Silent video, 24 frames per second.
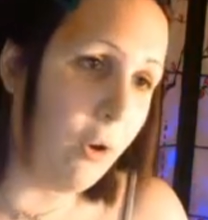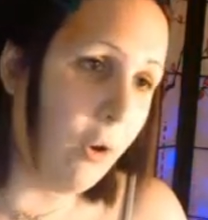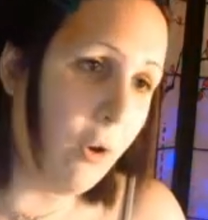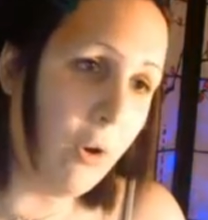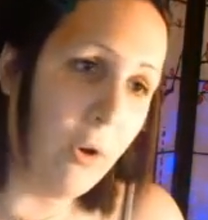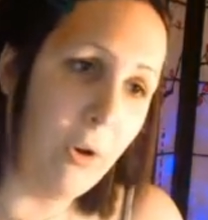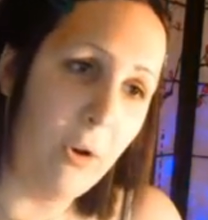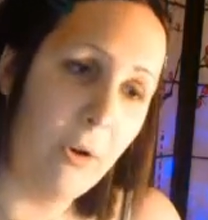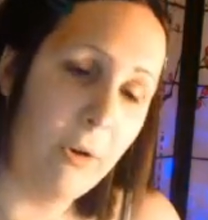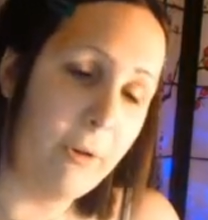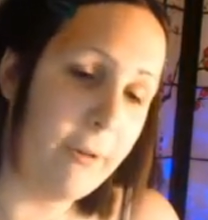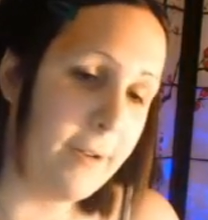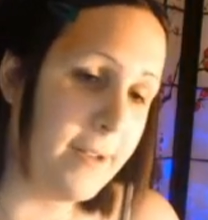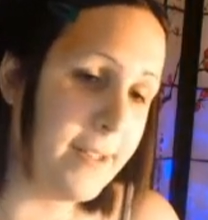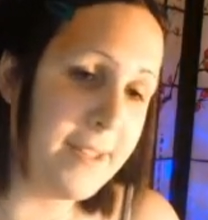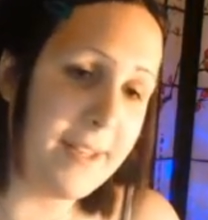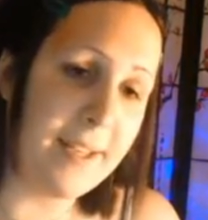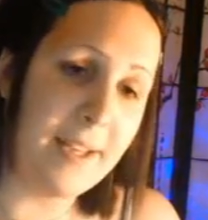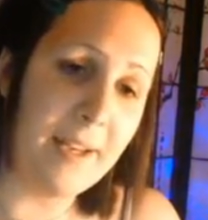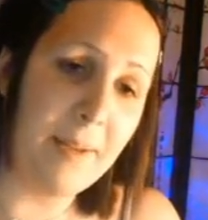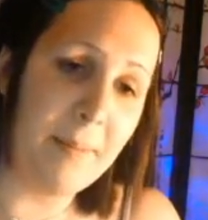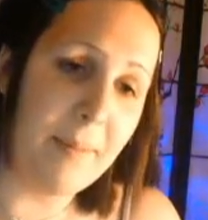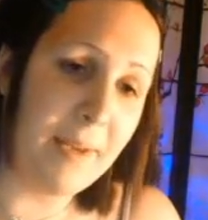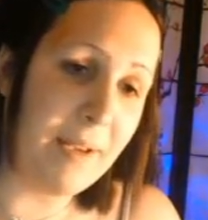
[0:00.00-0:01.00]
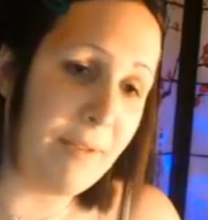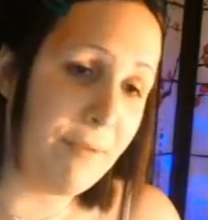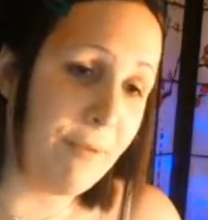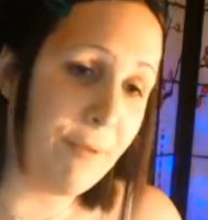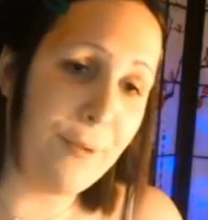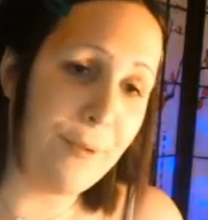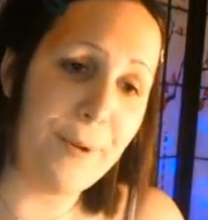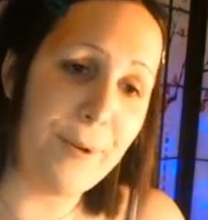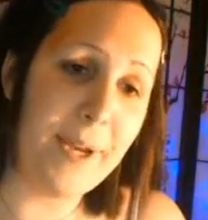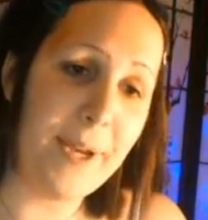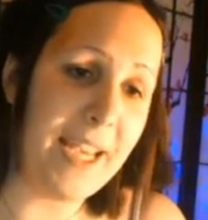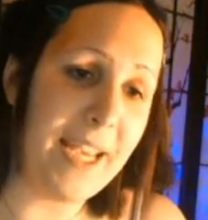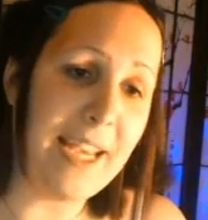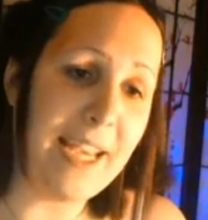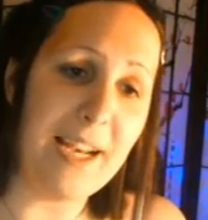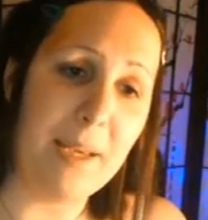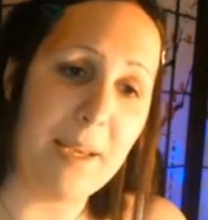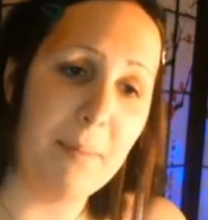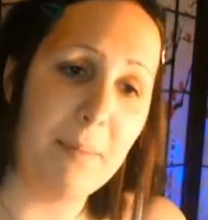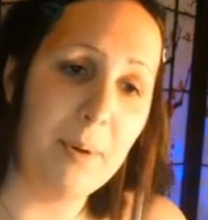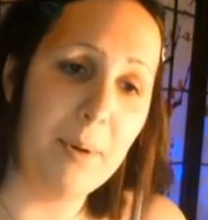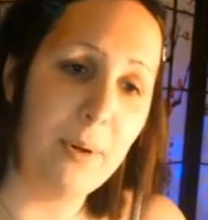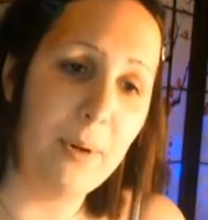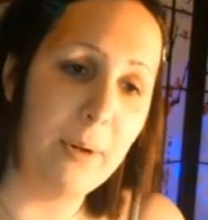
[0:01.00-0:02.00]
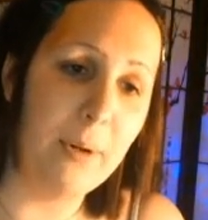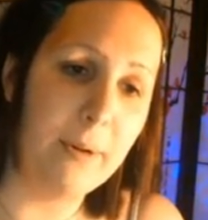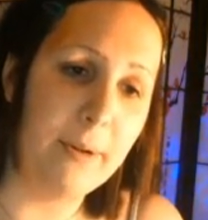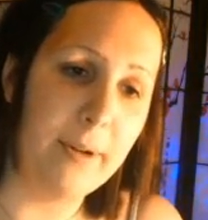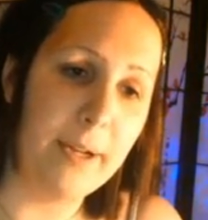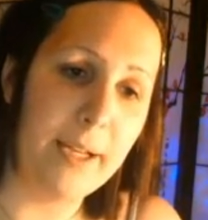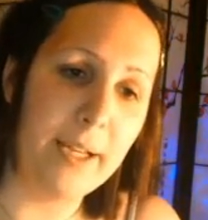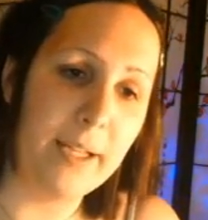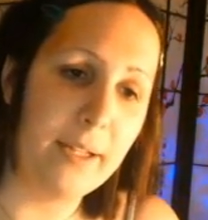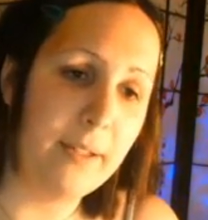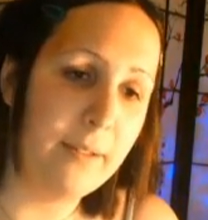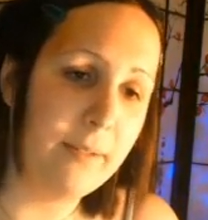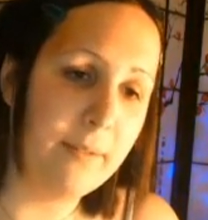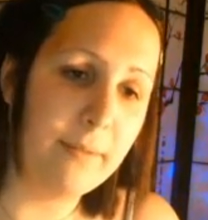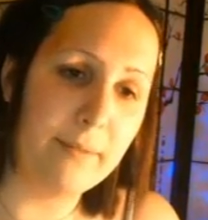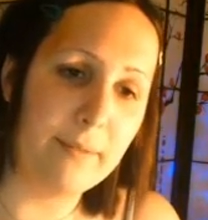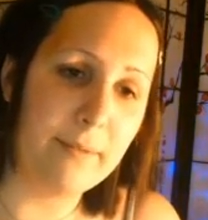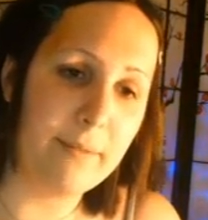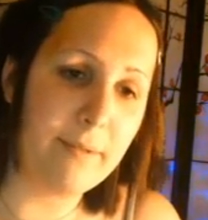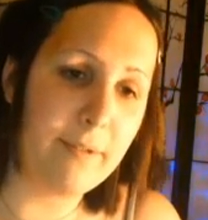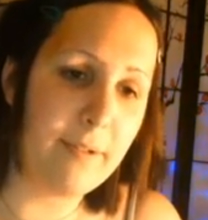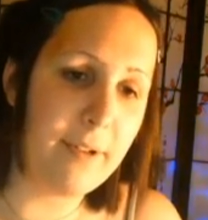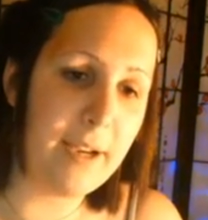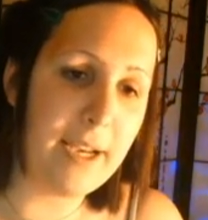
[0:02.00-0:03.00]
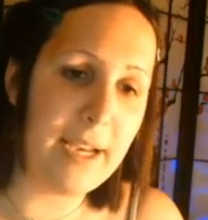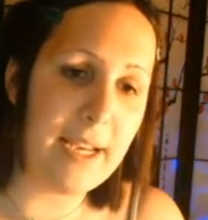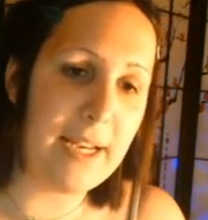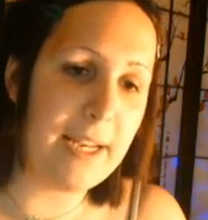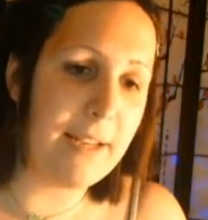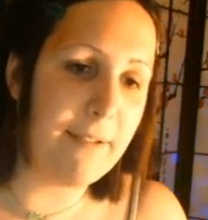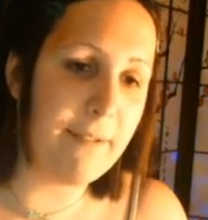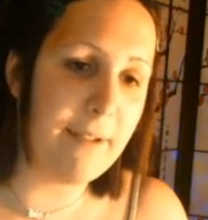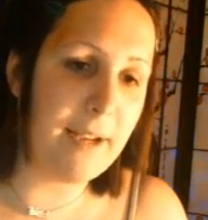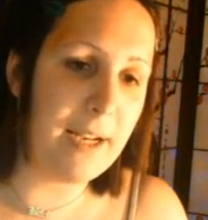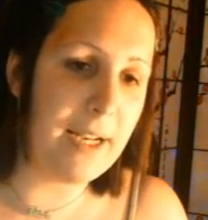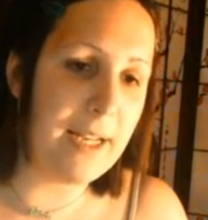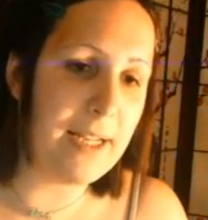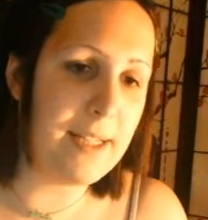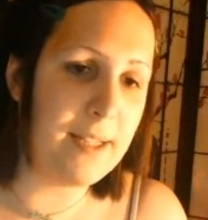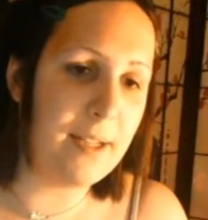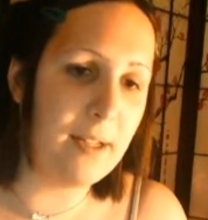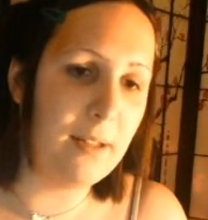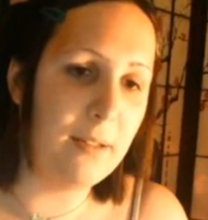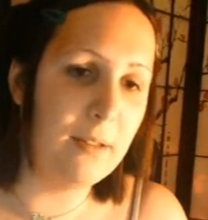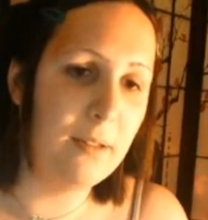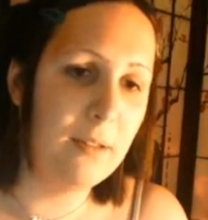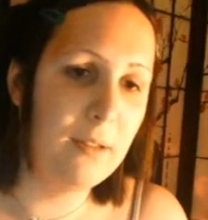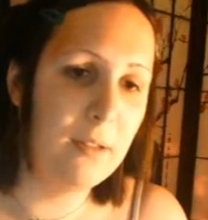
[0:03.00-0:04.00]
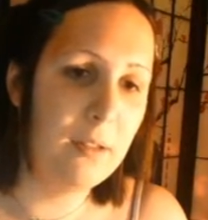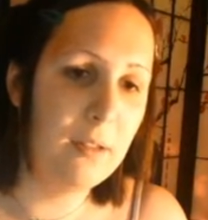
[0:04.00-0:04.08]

or it's going to be really boring, really really dull.